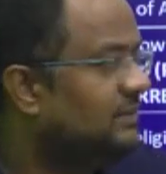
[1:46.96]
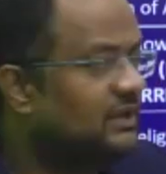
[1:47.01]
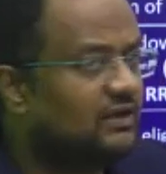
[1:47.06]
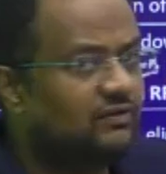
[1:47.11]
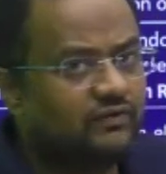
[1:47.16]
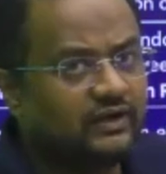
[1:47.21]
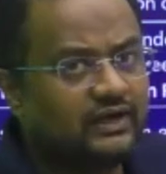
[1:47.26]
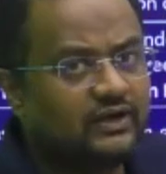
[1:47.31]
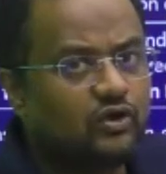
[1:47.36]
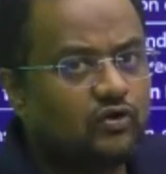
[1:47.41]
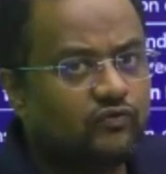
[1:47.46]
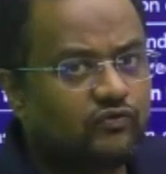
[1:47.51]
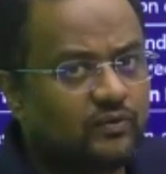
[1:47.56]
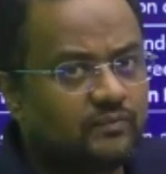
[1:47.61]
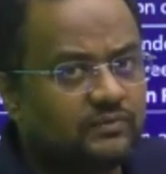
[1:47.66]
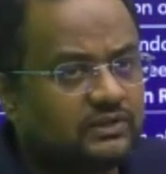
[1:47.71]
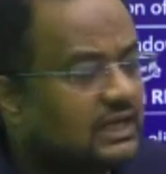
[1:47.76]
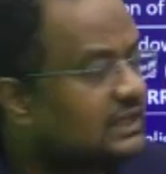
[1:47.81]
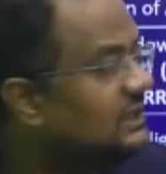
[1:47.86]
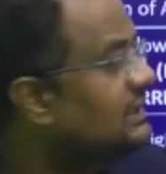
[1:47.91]
window from
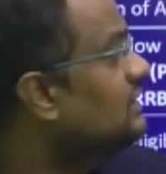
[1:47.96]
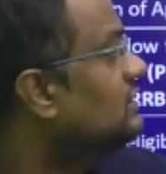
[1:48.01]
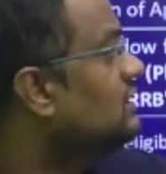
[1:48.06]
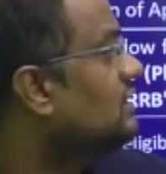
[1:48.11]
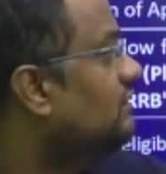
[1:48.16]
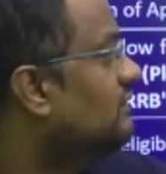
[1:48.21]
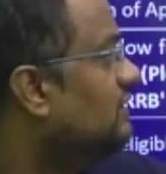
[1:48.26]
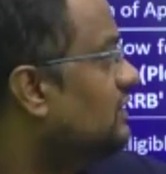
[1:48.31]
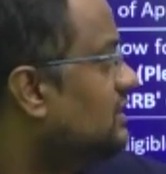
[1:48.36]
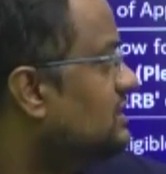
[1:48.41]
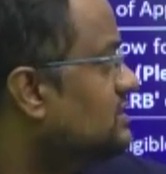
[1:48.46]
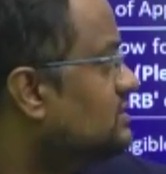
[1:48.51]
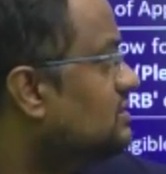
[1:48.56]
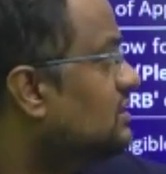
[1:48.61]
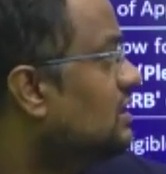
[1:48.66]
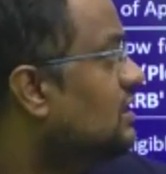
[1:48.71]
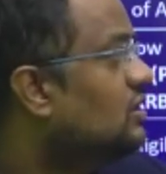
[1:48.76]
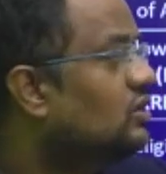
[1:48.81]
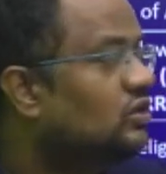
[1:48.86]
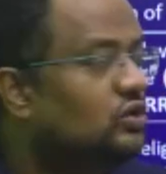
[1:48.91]
30th of August
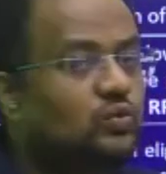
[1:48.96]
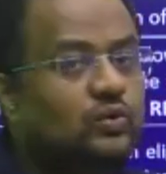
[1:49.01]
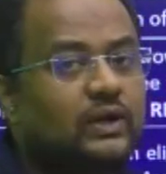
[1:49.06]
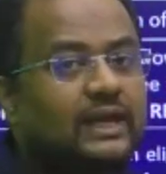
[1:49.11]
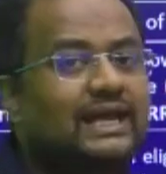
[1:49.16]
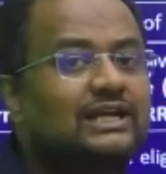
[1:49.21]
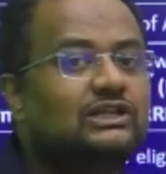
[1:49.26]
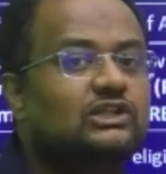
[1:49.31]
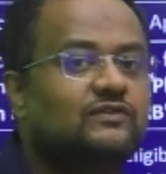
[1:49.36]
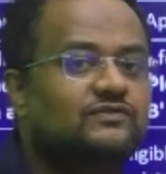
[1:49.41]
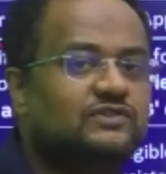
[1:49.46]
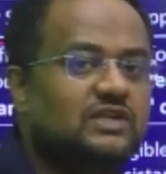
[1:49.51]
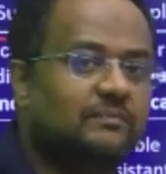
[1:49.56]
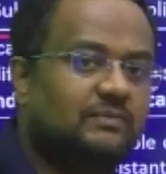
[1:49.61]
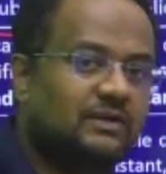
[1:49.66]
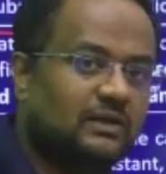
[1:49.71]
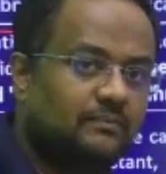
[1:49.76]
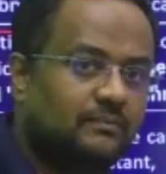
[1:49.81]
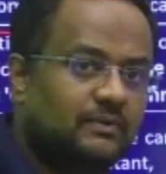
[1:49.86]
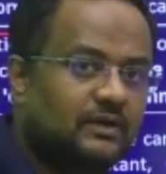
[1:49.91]
to 8th of
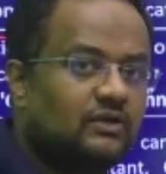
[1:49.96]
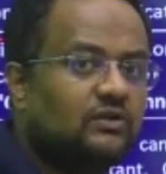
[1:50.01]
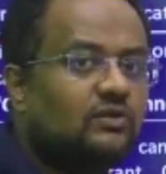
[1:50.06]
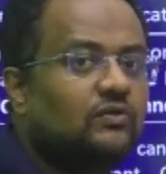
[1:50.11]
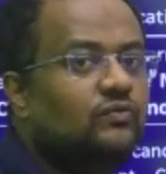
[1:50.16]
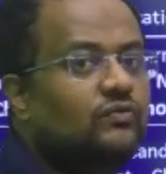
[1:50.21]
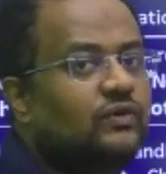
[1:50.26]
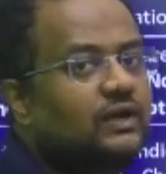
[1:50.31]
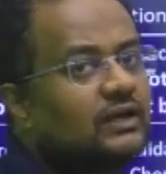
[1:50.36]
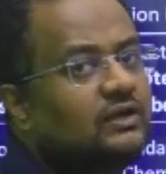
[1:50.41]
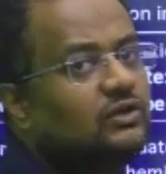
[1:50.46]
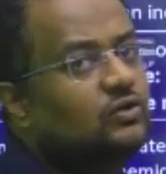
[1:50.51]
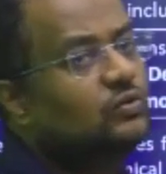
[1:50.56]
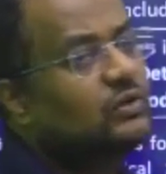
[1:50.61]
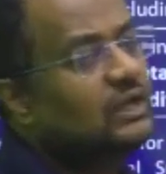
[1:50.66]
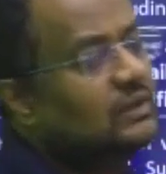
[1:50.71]
September, where you can